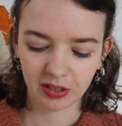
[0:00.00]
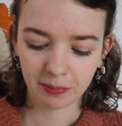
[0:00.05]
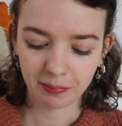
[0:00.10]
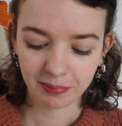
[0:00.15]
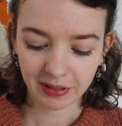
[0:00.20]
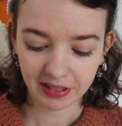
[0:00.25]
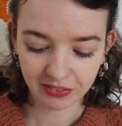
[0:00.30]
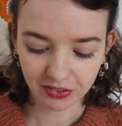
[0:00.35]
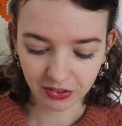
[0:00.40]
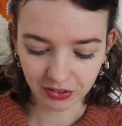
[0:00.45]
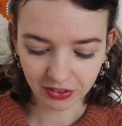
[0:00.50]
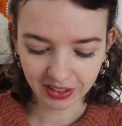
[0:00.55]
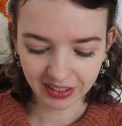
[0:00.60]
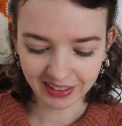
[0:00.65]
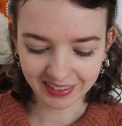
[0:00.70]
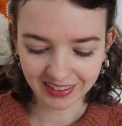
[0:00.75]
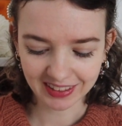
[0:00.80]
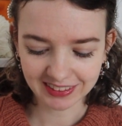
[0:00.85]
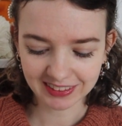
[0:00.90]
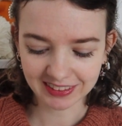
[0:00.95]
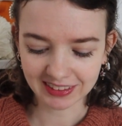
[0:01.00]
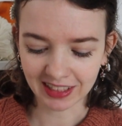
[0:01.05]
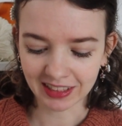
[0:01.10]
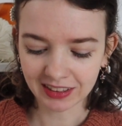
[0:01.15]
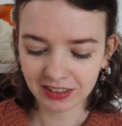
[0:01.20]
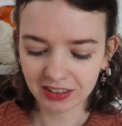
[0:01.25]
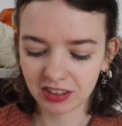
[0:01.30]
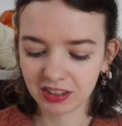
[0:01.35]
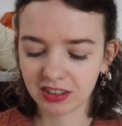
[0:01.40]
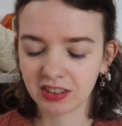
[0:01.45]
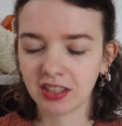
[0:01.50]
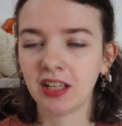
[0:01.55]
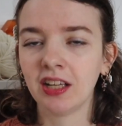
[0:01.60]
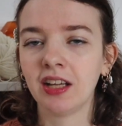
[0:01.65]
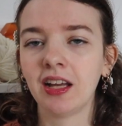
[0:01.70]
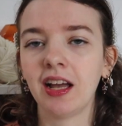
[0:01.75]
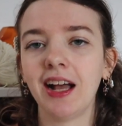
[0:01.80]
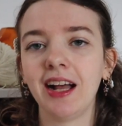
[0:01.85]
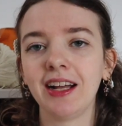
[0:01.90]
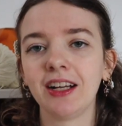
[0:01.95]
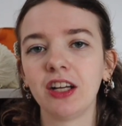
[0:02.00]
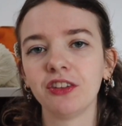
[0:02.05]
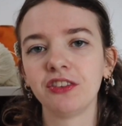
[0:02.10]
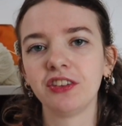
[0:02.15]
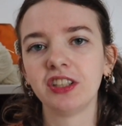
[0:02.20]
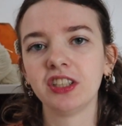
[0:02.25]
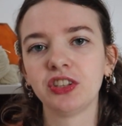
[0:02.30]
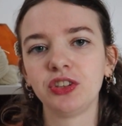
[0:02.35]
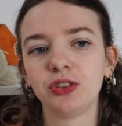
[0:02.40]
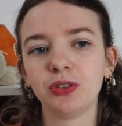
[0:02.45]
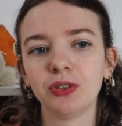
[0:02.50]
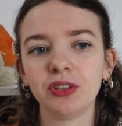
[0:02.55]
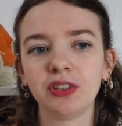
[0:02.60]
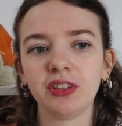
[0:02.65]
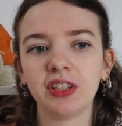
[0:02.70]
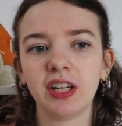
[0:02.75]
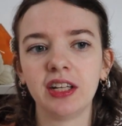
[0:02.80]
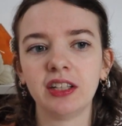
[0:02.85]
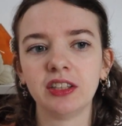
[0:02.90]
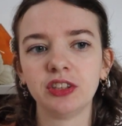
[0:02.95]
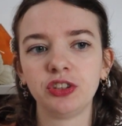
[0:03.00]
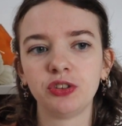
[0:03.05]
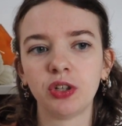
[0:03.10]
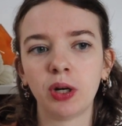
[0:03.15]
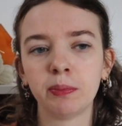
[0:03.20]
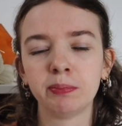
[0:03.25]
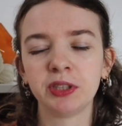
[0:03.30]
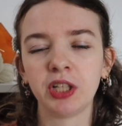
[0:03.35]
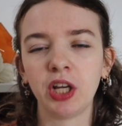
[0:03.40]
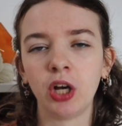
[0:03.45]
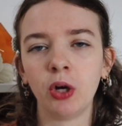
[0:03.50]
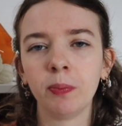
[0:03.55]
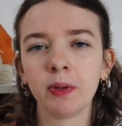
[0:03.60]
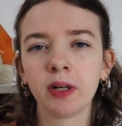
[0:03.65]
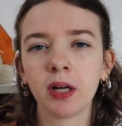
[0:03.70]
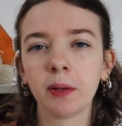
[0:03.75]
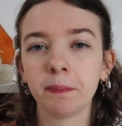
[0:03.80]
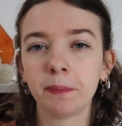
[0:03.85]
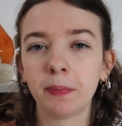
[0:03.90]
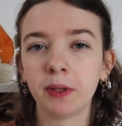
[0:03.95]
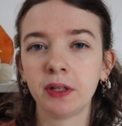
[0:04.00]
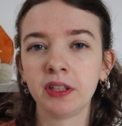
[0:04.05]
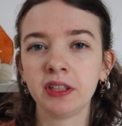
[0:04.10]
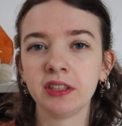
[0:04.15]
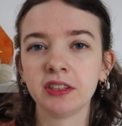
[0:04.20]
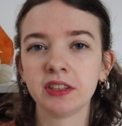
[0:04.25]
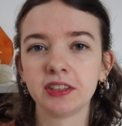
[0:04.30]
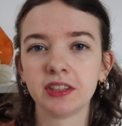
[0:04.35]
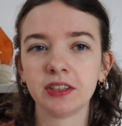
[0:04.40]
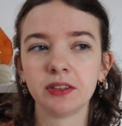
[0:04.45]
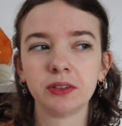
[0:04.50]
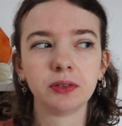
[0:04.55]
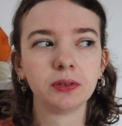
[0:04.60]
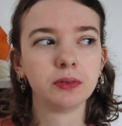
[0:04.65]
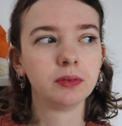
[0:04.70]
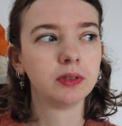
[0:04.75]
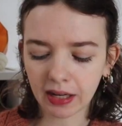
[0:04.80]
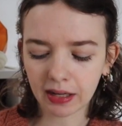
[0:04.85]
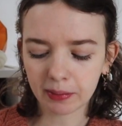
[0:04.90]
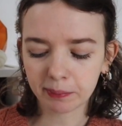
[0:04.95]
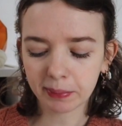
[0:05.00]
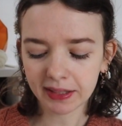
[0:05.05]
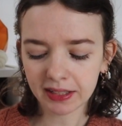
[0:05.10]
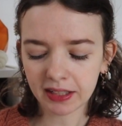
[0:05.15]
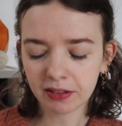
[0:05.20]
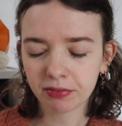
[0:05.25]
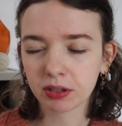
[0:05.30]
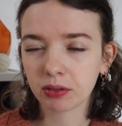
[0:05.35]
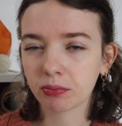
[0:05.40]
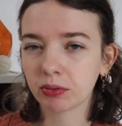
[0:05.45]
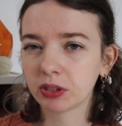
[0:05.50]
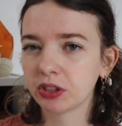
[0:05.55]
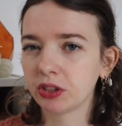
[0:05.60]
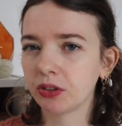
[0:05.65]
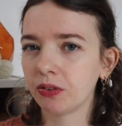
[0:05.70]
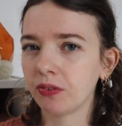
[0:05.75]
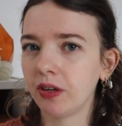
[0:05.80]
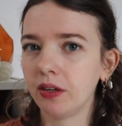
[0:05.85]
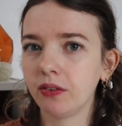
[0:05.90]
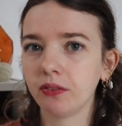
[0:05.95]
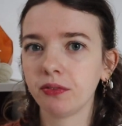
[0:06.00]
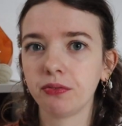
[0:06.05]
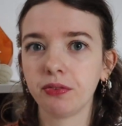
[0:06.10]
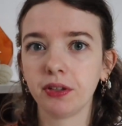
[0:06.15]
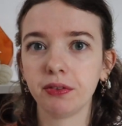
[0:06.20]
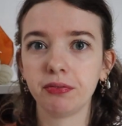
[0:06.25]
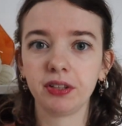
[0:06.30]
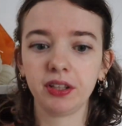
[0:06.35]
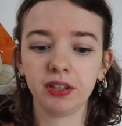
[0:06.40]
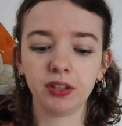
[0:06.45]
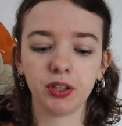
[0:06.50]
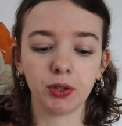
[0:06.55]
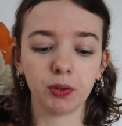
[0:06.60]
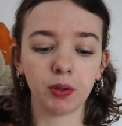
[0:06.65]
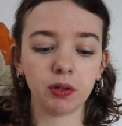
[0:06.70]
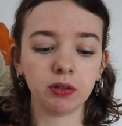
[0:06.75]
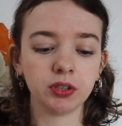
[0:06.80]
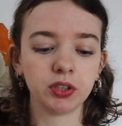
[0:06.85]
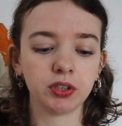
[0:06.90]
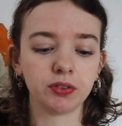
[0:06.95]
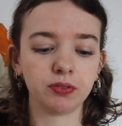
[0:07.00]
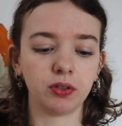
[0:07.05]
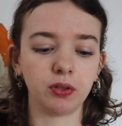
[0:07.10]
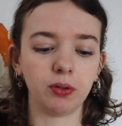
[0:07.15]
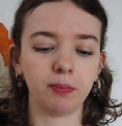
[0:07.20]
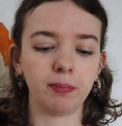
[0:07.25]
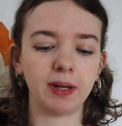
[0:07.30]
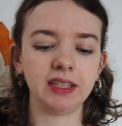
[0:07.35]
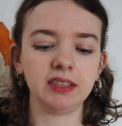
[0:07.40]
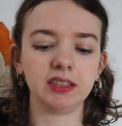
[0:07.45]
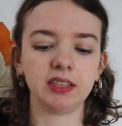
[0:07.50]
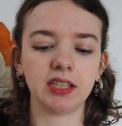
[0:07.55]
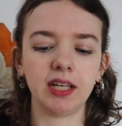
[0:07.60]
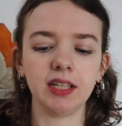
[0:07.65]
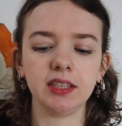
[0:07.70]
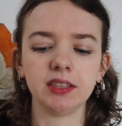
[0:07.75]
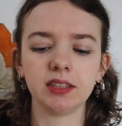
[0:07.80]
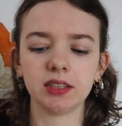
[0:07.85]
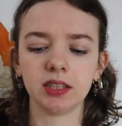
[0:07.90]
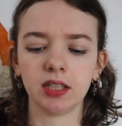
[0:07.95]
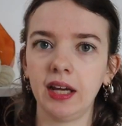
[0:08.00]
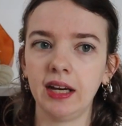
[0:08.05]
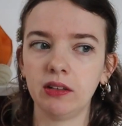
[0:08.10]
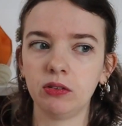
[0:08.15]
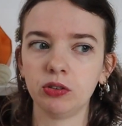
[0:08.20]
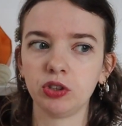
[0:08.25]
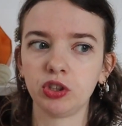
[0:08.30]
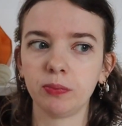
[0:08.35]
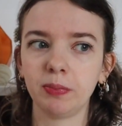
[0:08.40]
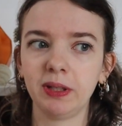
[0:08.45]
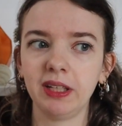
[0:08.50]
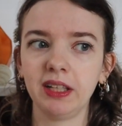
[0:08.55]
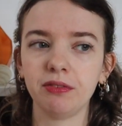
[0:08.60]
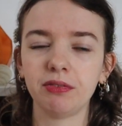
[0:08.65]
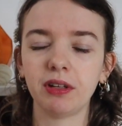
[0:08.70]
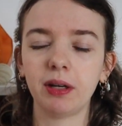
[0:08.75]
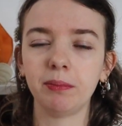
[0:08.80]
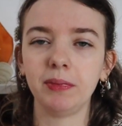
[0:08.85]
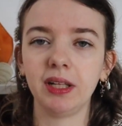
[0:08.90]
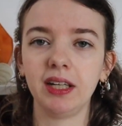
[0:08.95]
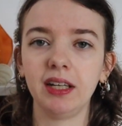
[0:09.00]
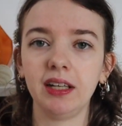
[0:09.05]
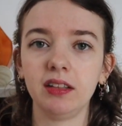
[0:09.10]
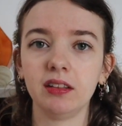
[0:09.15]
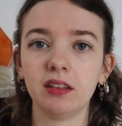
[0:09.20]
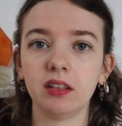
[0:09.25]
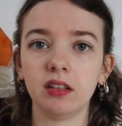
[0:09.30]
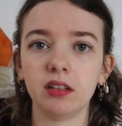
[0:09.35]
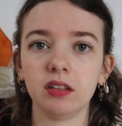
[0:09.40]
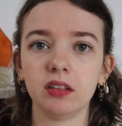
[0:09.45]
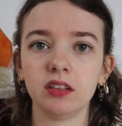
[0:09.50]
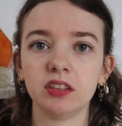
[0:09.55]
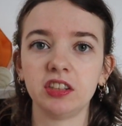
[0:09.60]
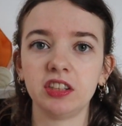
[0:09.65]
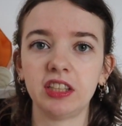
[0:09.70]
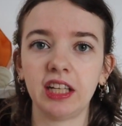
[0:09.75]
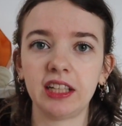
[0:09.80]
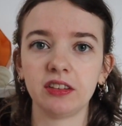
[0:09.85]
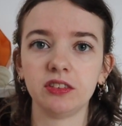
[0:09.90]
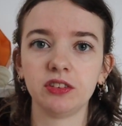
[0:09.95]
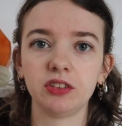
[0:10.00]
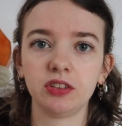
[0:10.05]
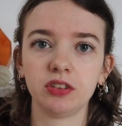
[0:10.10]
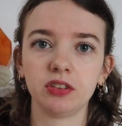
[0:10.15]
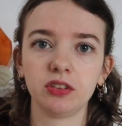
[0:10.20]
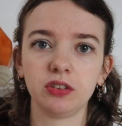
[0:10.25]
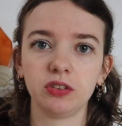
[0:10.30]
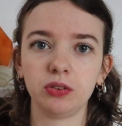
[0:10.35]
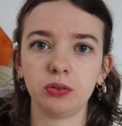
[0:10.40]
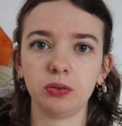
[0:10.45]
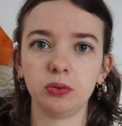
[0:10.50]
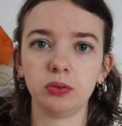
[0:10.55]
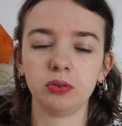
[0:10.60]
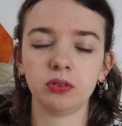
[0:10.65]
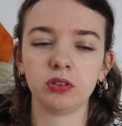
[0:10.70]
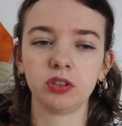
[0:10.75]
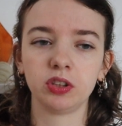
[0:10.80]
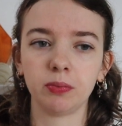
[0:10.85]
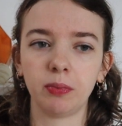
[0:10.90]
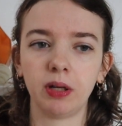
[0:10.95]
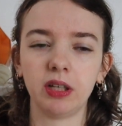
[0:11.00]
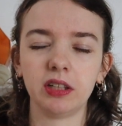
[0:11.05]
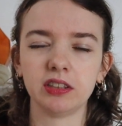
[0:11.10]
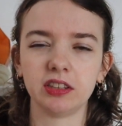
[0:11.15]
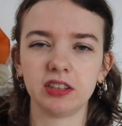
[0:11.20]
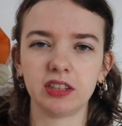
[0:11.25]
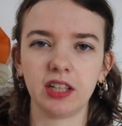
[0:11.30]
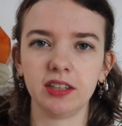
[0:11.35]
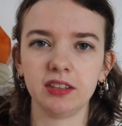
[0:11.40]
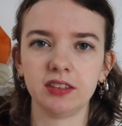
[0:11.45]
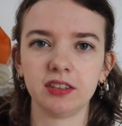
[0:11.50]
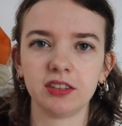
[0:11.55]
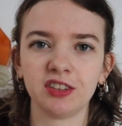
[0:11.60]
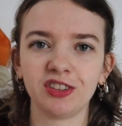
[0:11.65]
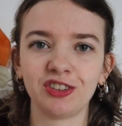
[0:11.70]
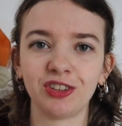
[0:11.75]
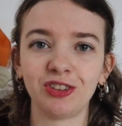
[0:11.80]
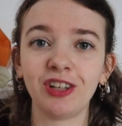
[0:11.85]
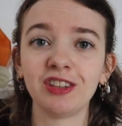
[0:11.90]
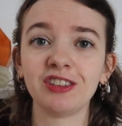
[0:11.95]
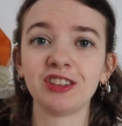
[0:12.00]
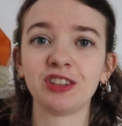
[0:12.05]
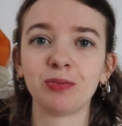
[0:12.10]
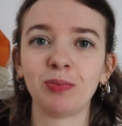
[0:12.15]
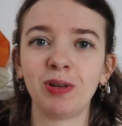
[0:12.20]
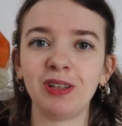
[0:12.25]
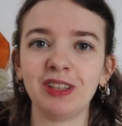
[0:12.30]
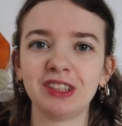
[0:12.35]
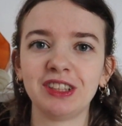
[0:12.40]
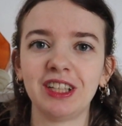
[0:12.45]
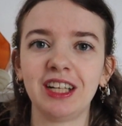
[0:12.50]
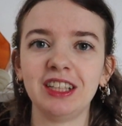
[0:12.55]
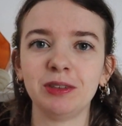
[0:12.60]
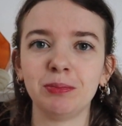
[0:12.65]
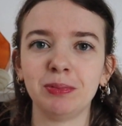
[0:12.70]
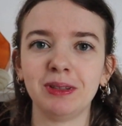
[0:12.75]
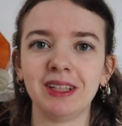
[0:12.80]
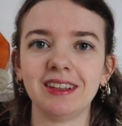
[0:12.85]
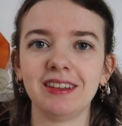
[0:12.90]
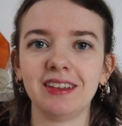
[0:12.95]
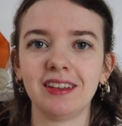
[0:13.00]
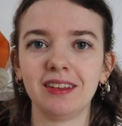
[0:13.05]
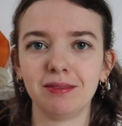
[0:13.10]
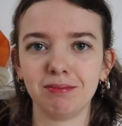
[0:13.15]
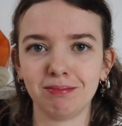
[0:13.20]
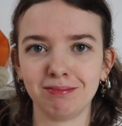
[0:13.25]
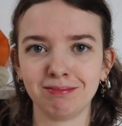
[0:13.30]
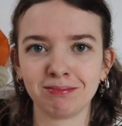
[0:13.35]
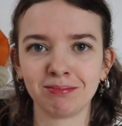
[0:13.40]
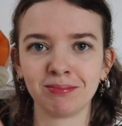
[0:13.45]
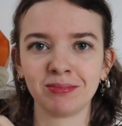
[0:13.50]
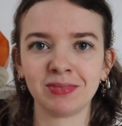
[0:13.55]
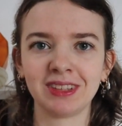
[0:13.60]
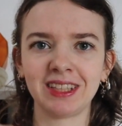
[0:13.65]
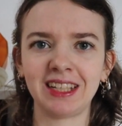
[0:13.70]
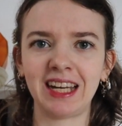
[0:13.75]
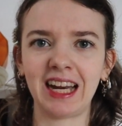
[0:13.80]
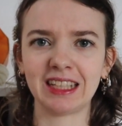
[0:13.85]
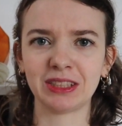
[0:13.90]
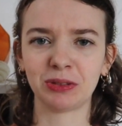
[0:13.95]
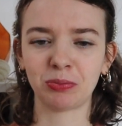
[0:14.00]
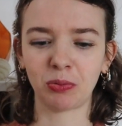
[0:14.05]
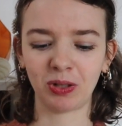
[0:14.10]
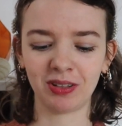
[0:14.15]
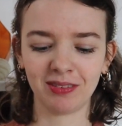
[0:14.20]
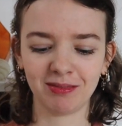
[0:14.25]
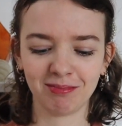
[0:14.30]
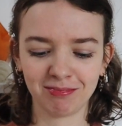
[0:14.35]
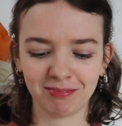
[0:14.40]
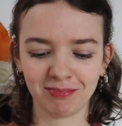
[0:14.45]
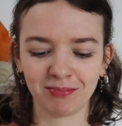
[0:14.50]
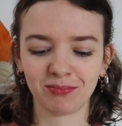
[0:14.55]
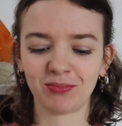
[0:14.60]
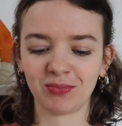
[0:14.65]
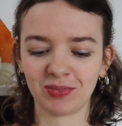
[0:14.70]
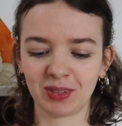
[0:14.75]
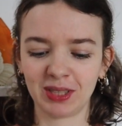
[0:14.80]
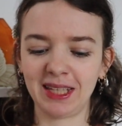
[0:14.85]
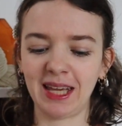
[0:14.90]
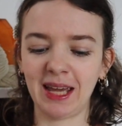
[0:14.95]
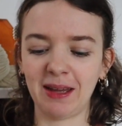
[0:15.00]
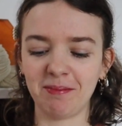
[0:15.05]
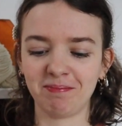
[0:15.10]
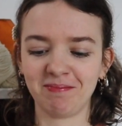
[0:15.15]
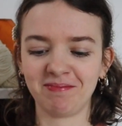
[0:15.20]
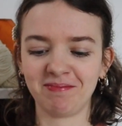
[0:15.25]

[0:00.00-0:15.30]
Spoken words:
pattern in that sense. I got this during their Drops Alpaca party sale. I believe it was around 15 euros for my size. And I also believe I'm knitting the second to smallest size. So not the smallest size, but then the next one. Yeah.